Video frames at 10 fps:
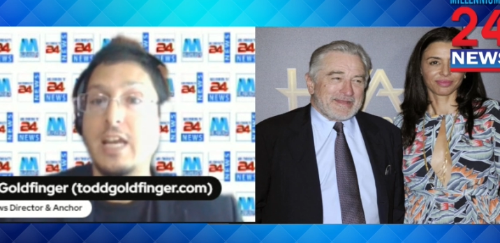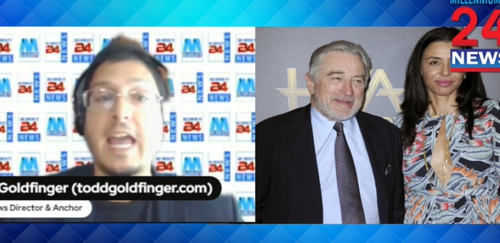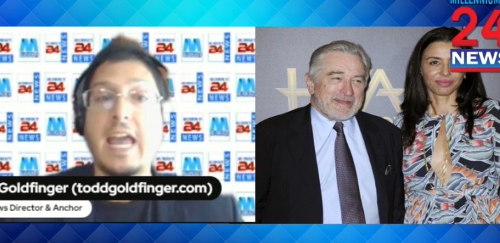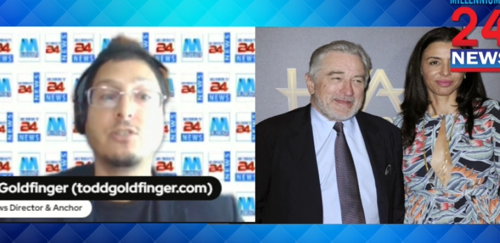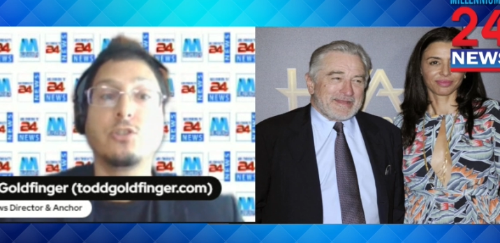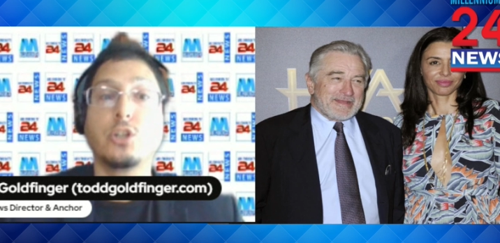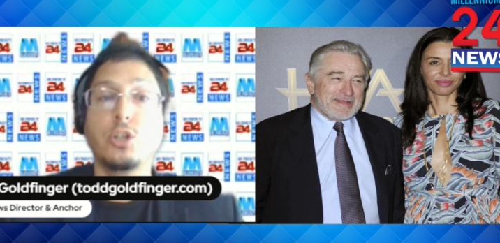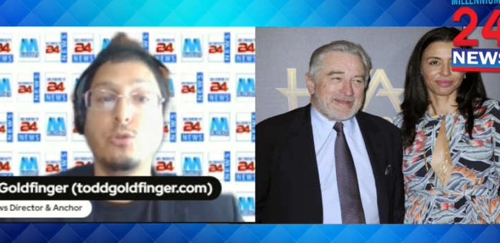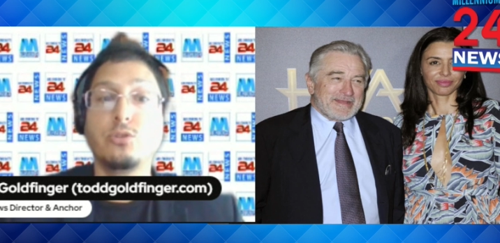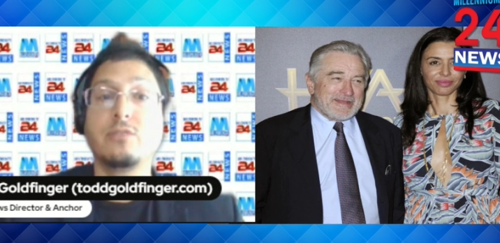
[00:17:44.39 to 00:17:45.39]
Speaker 1: and is
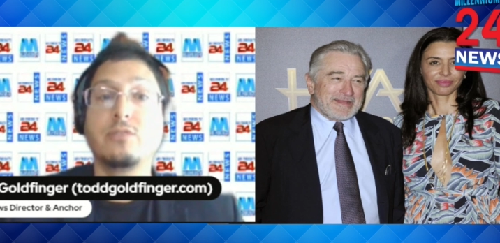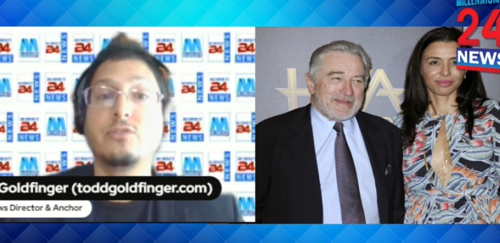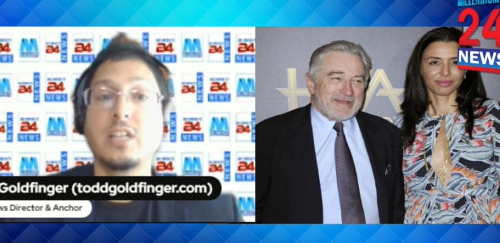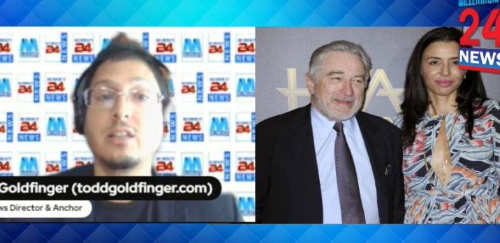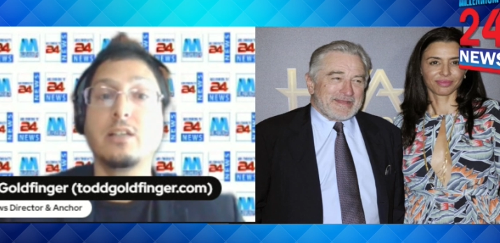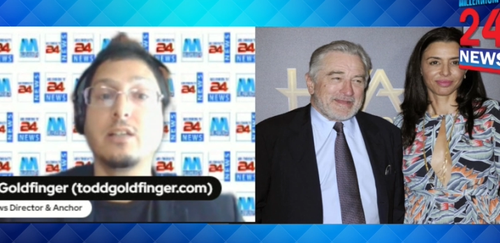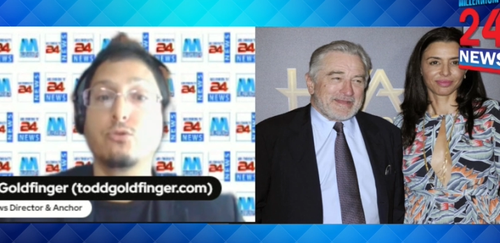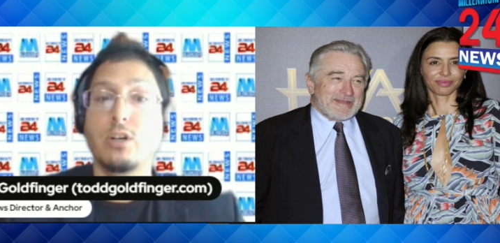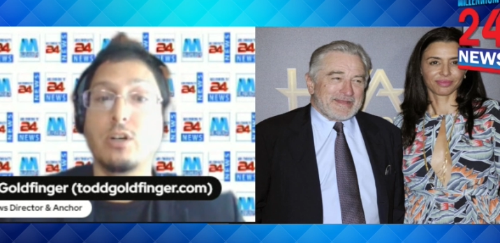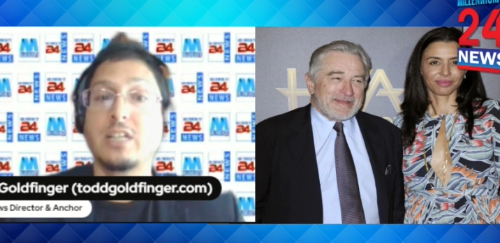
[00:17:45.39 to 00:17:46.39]
accused of selling the
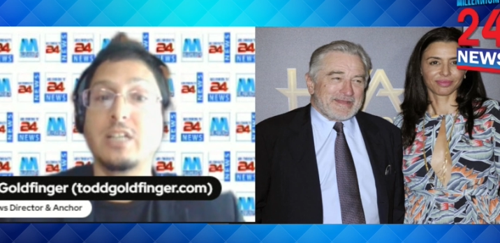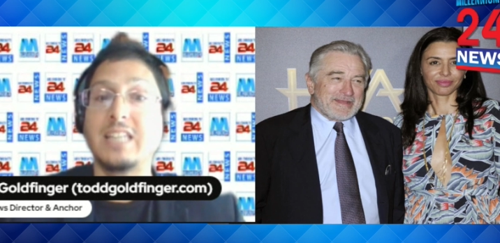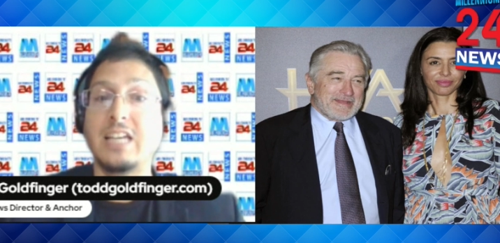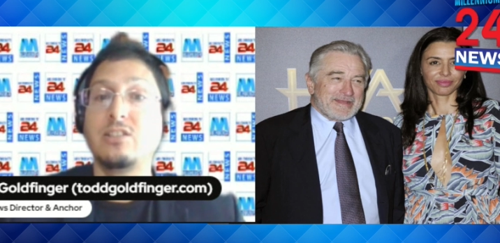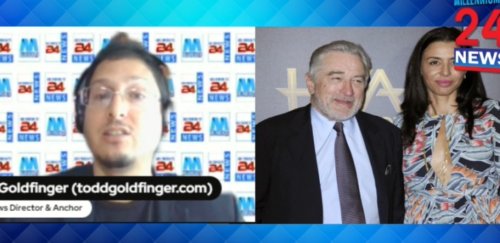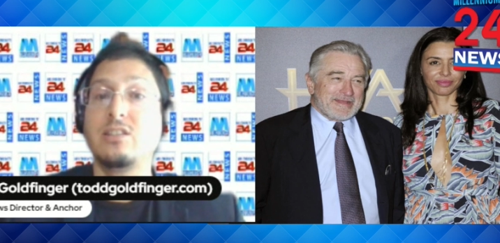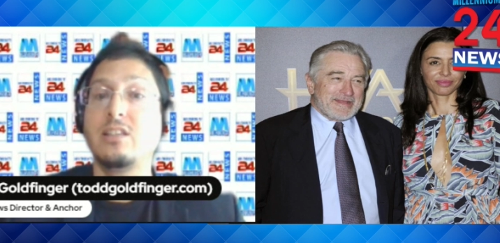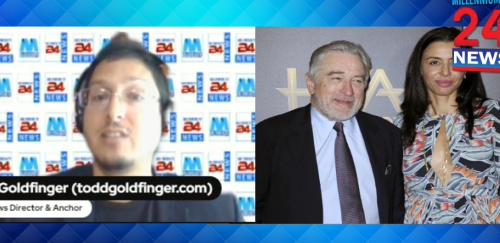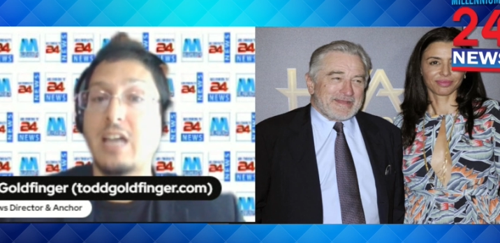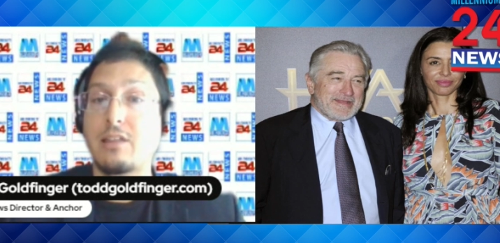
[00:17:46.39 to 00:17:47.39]
drugs that led to the
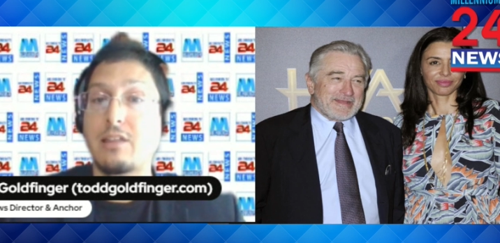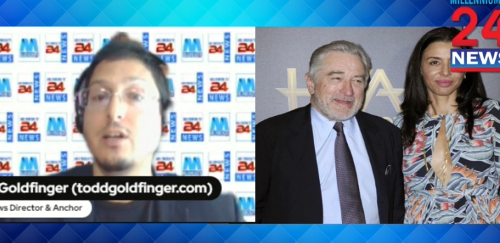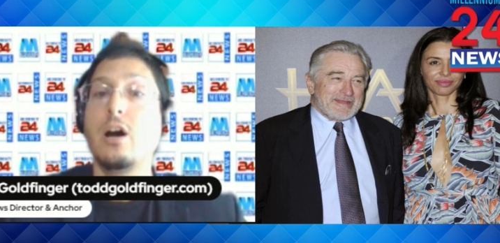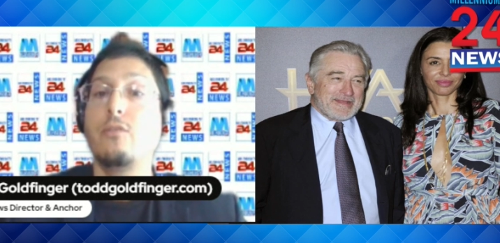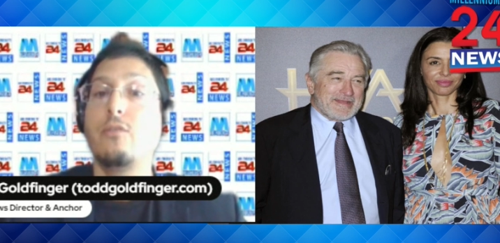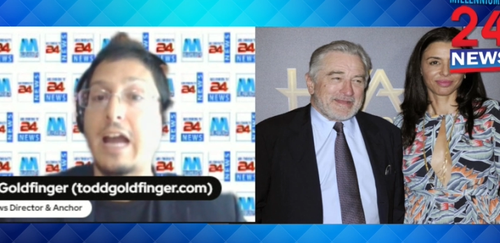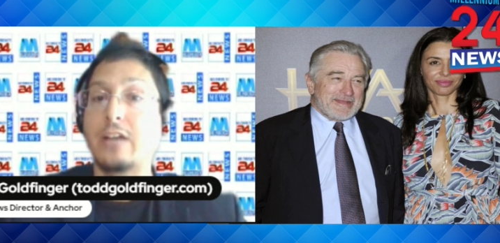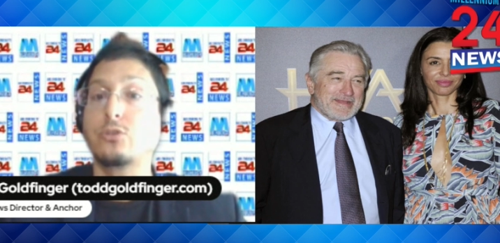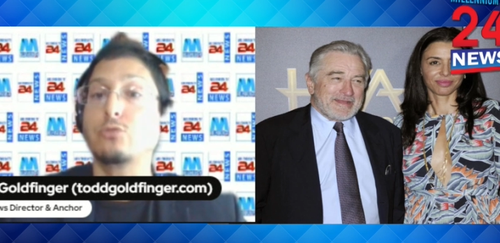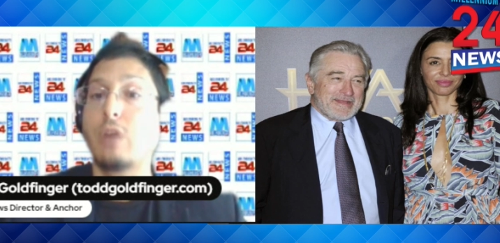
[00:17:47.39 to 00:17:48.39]
death of
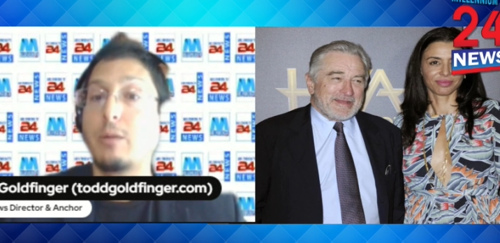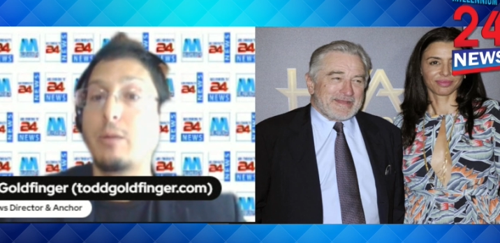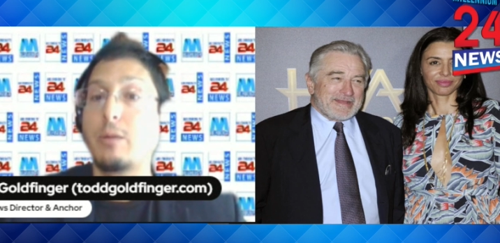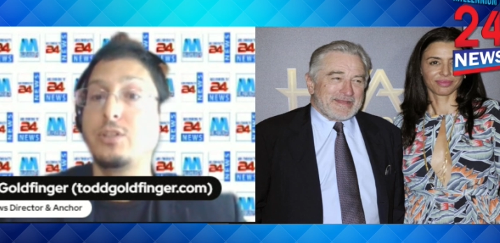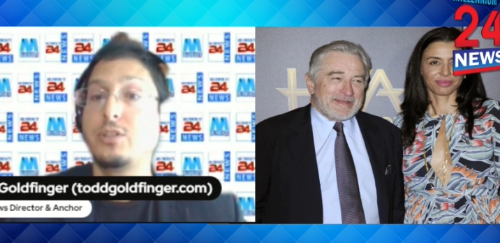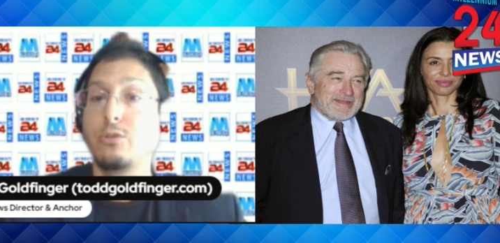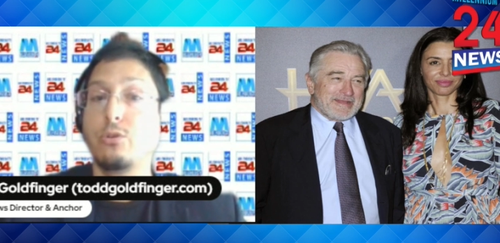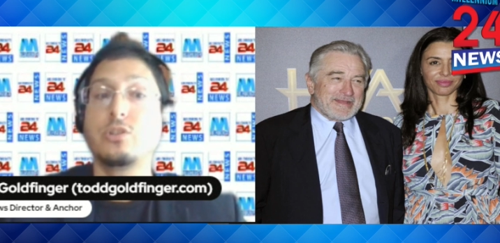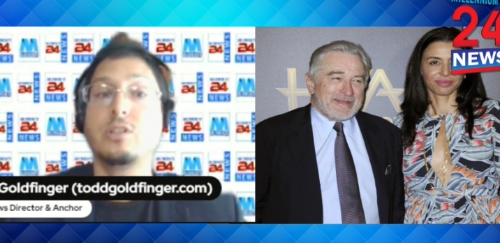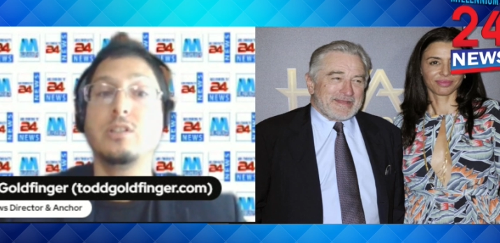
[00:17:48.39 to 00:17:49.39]
actor Robert De
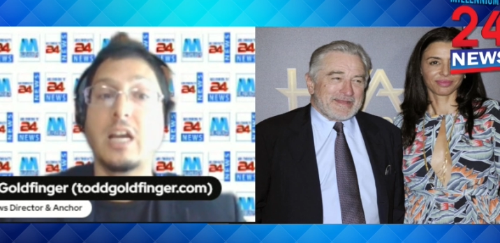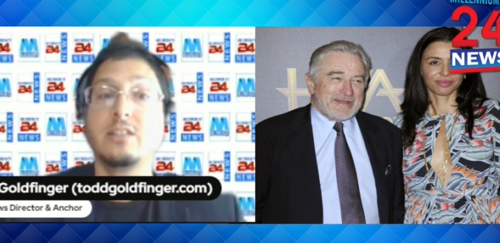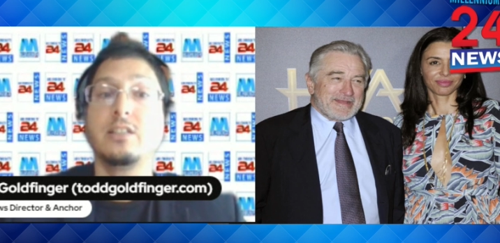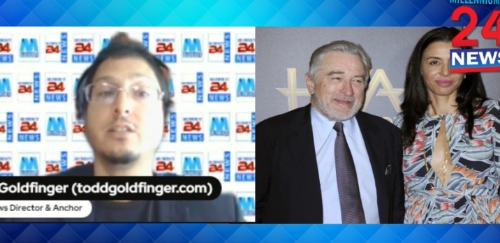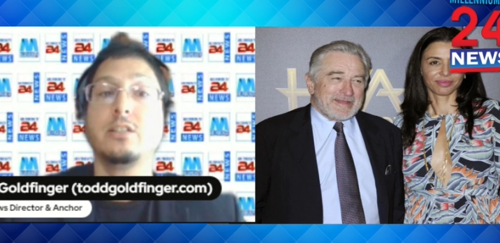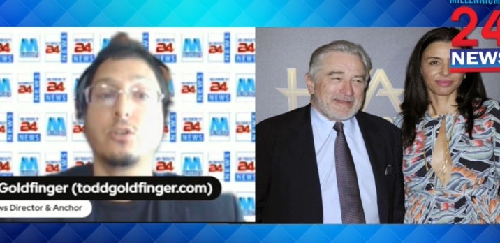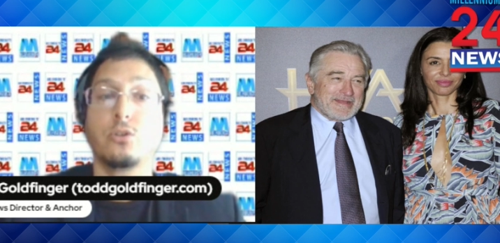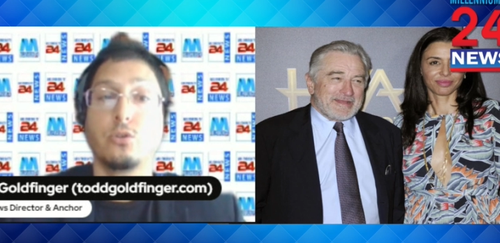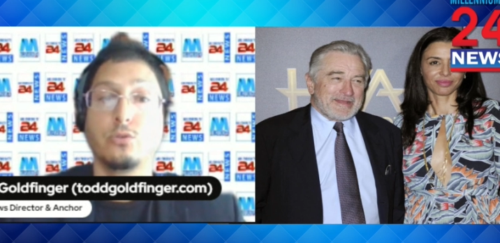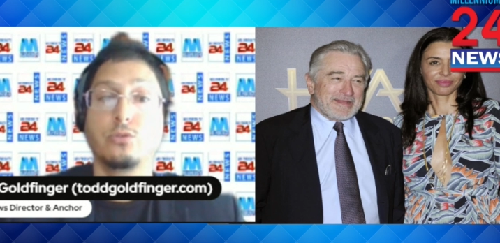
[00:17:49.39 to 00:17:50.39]
Niro's 19
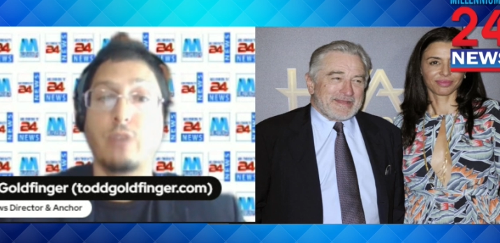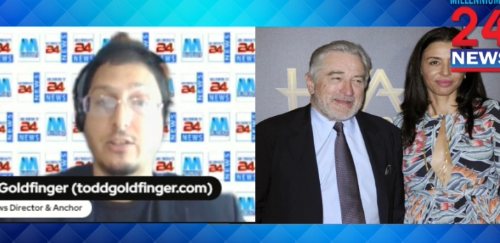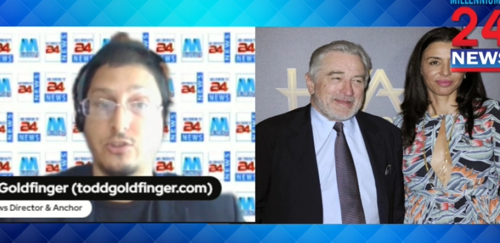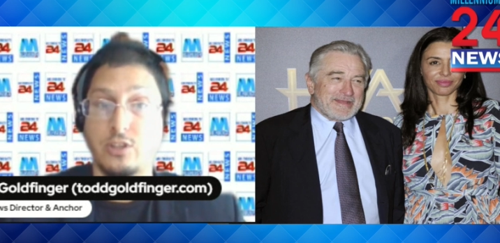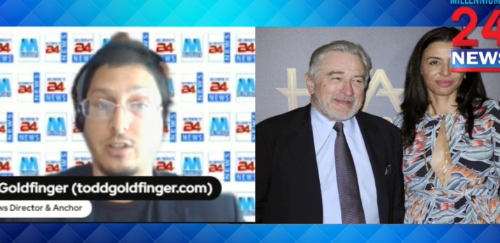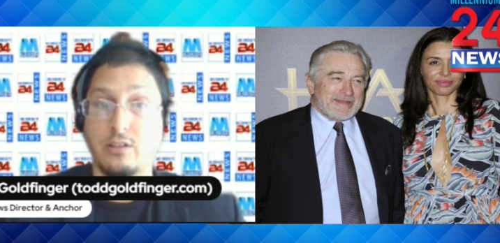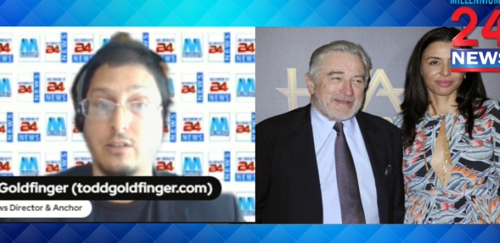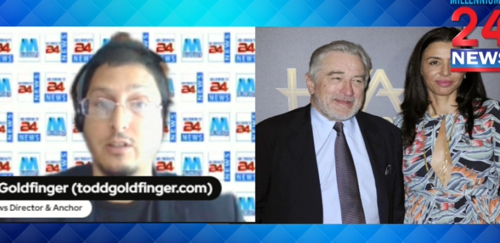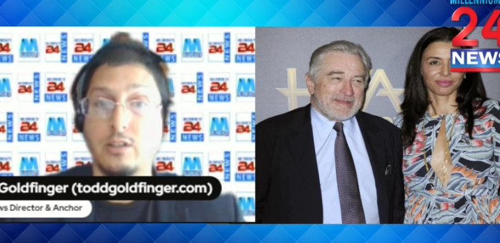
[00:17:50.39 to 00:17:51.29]
year old grandson.